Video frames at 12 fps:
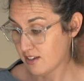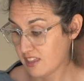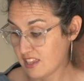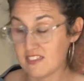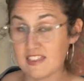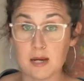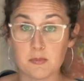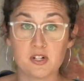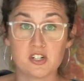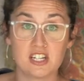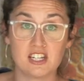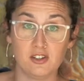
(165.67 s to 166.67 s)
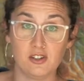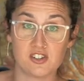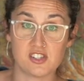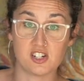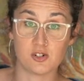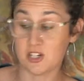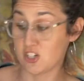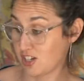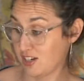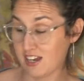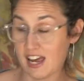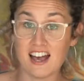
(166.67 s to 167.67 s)
than that particular
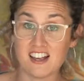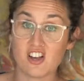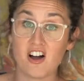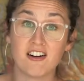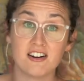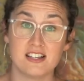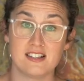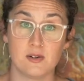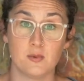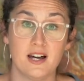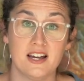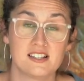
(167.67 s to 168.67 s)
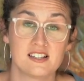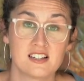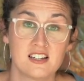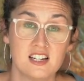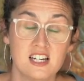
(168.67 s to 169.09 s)
situation, as hard as it was.